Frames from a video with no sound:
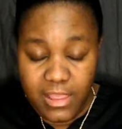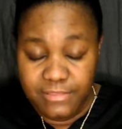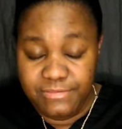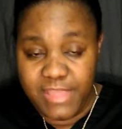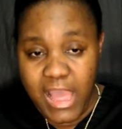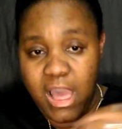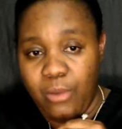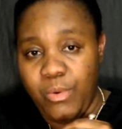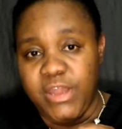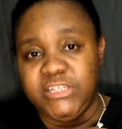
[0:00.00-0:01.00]
Now I
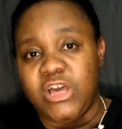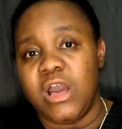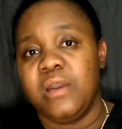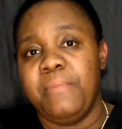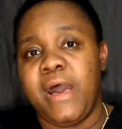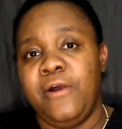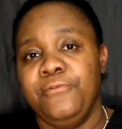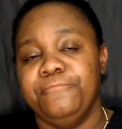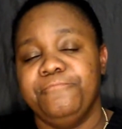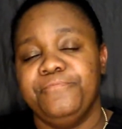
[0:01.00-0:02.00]
want to talk about
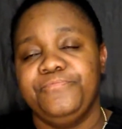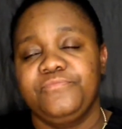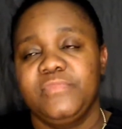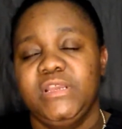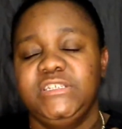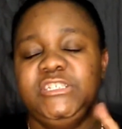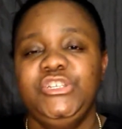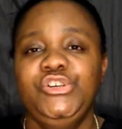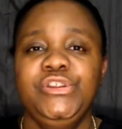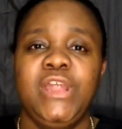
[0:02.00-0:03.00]

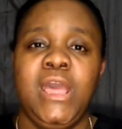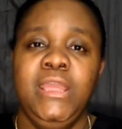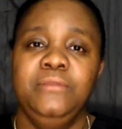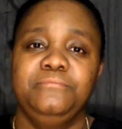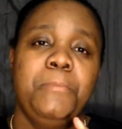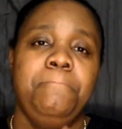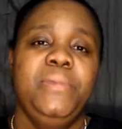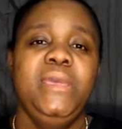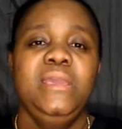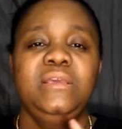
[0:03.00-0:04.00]
Suge Knight,
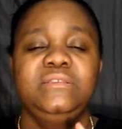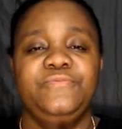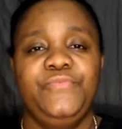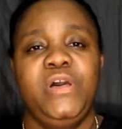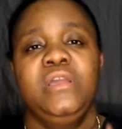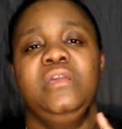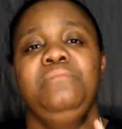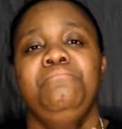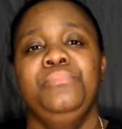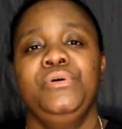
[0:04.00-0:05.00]
biggest fucking
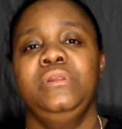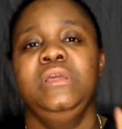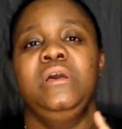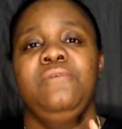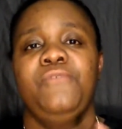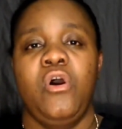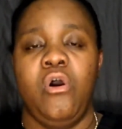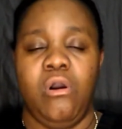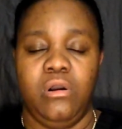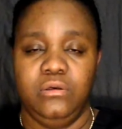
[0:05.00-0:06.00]
bully of
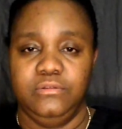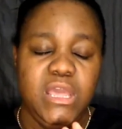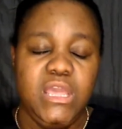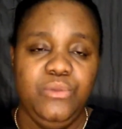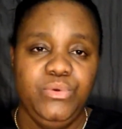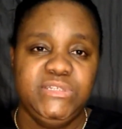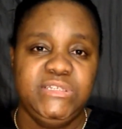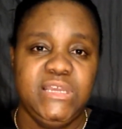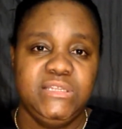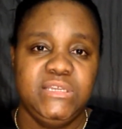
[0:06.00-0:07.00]
all. He was
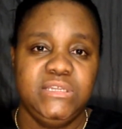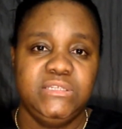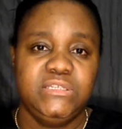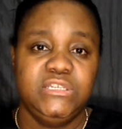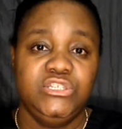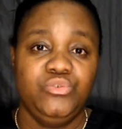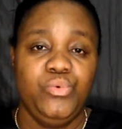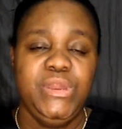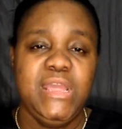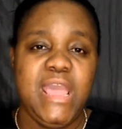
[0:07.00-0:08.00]
sentenced to
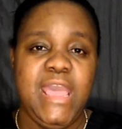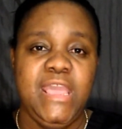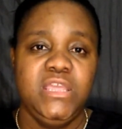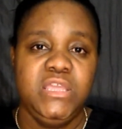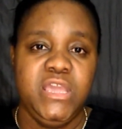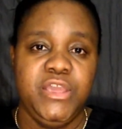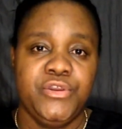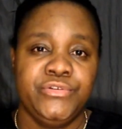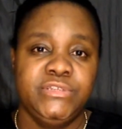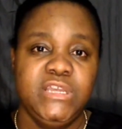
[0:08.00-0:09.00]
28
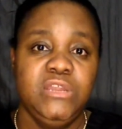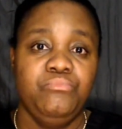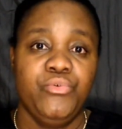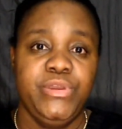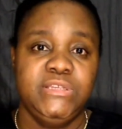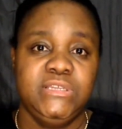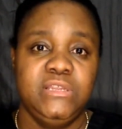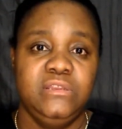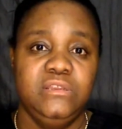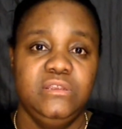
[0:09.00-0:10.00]
years in prison.
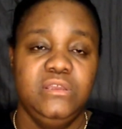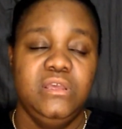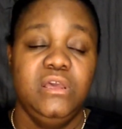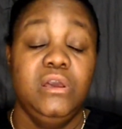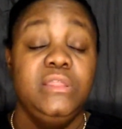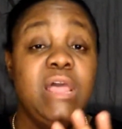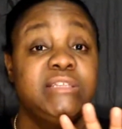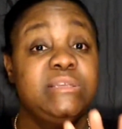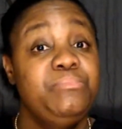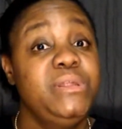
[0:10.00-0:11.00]
That's
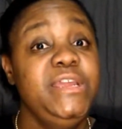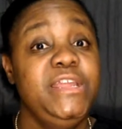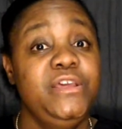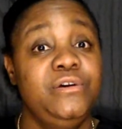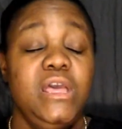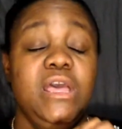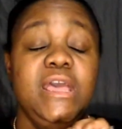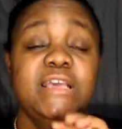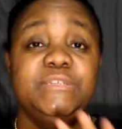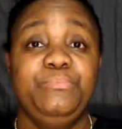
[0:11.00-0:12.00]
a plea deal.
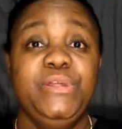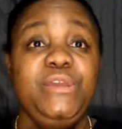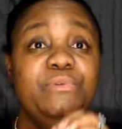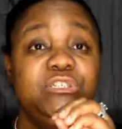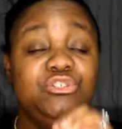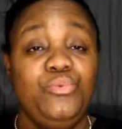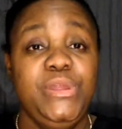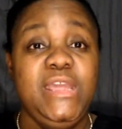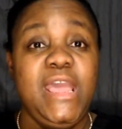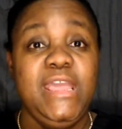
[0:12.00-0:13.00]
His plea was
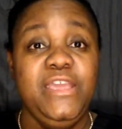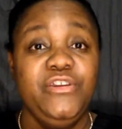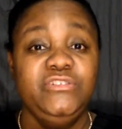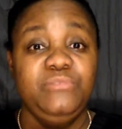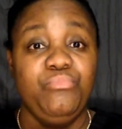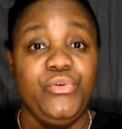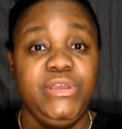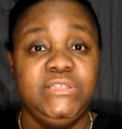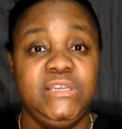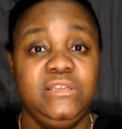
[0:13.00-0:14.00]
28 years in prison,